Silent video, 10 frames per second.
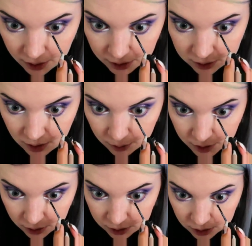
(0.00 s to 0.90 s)
Like
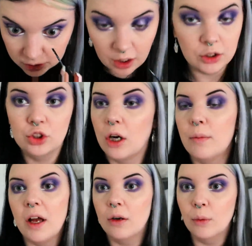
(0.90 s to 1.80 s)
sometimes I'll scrub
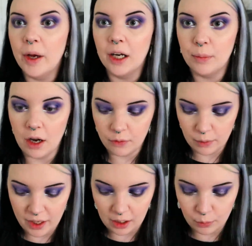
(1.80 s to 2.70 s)
my whole makeup off with
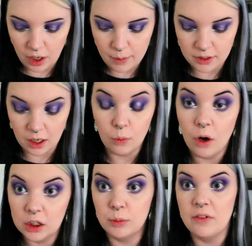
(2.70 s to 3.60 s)
a makeup wipe and then I'll
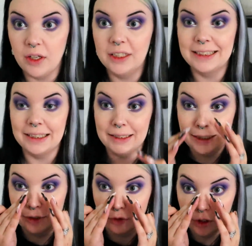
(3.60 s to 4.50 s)
wash my face in the
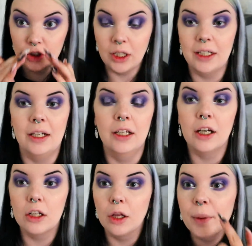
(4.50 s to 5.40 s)
sink and really try to get in
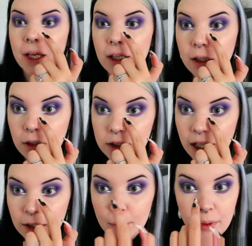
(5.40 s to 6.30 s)
there, and there'll be like a little
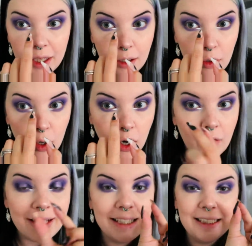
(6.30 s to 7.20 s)
tiny bit
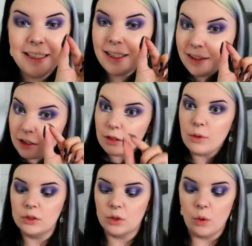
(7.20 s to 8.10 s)
right in the
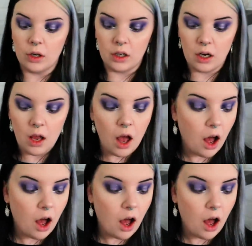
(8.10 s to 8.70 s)
innermost corner